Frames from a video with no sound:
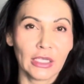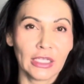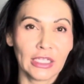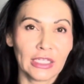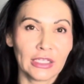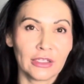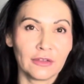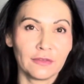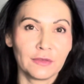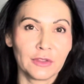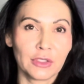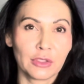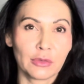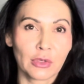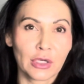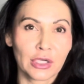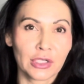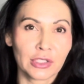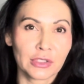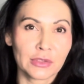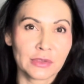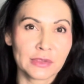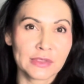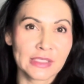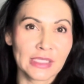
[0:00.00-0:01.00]
if you are
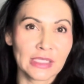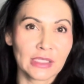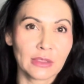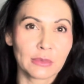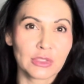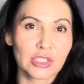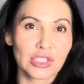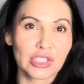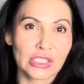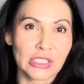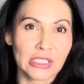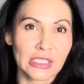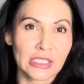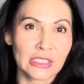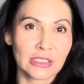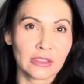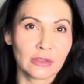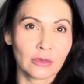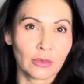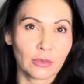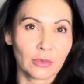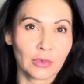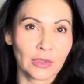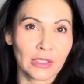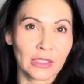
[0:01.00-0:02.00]
using a machine
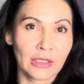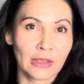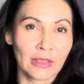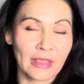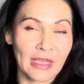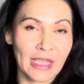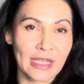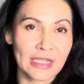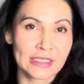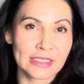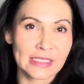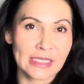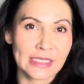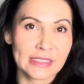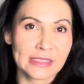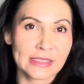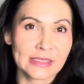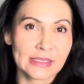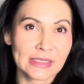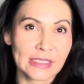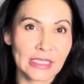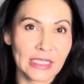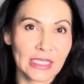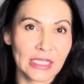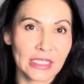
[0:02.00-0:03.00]
that
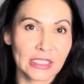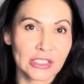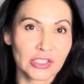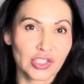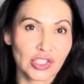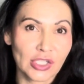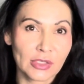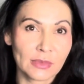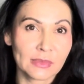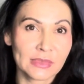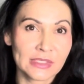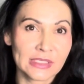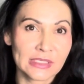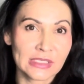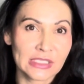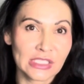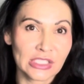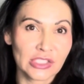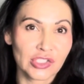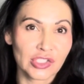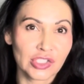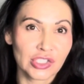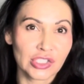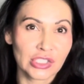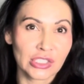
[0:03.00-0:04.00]
does jump
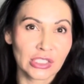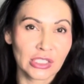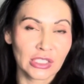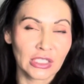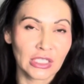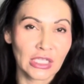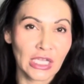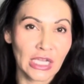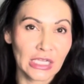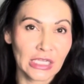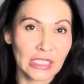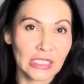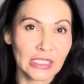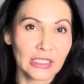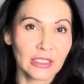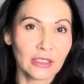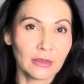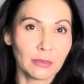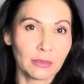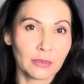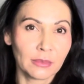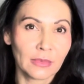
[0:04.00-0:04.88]
stitch cutting.